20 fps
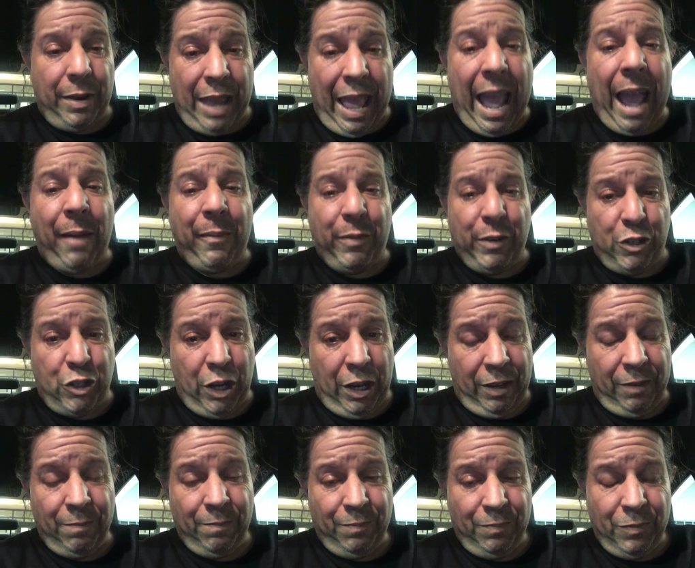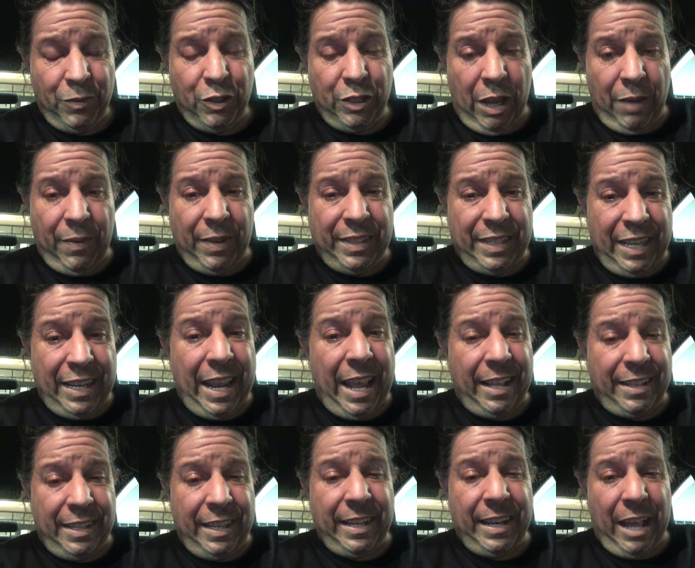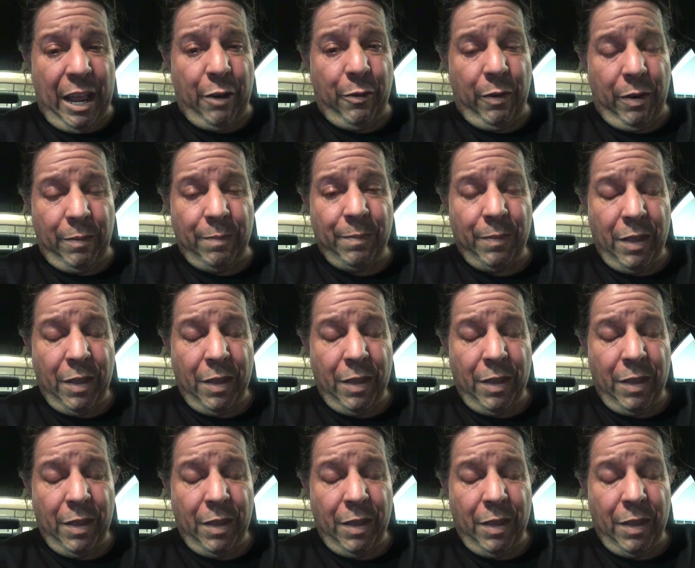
averaging. 17, 1800.